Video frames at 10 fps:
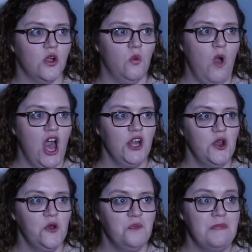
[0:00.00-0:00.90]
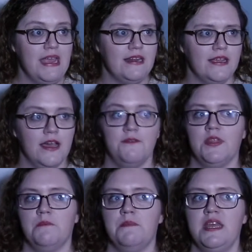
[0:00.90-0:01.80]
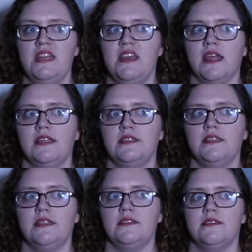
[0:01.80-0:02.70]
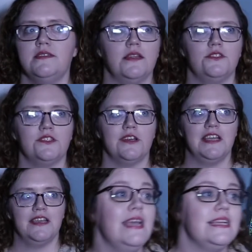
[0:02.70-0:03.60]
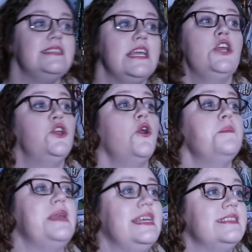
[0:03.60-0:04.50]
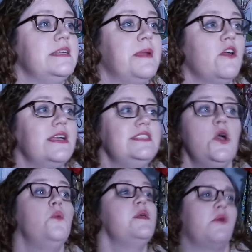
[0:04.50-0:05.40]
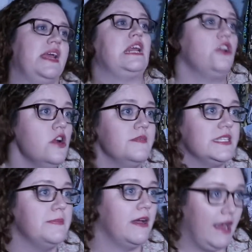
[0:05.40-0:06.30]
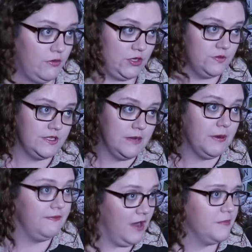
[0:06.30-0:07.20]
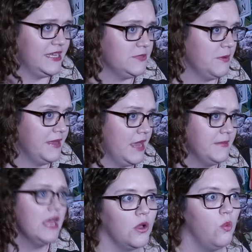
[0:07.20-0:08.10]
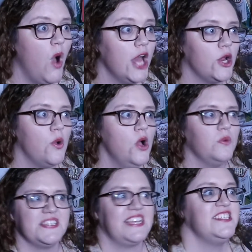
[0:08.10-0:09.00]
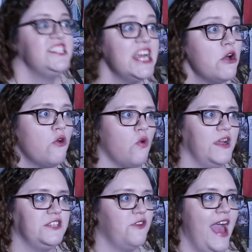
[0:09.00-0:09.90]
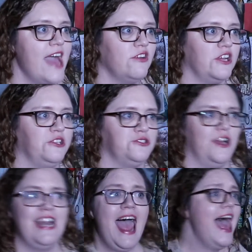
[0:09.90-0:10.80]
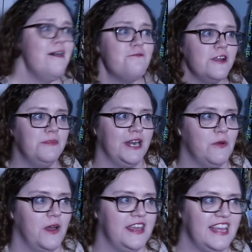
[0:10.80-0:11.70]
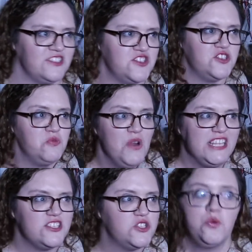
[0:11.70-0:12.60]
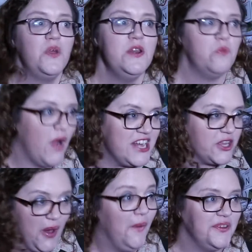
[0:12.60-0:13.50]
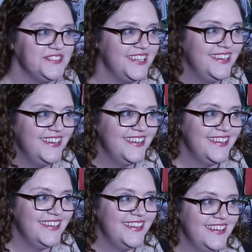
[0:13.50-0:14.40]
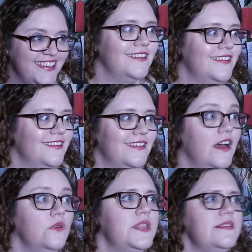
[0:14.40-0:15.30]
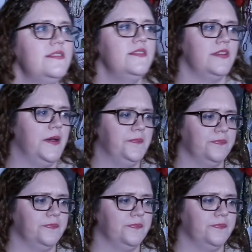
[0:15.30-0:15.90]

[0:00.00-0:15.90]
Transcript: guano mania of the mid-19th century. You see, Europeans and Americans, we were getting nervous about how used up our farmlands were becoming. Guano was like steroids for agriculture, and everybody wanted that sweet, sweet white gold. Oh, this is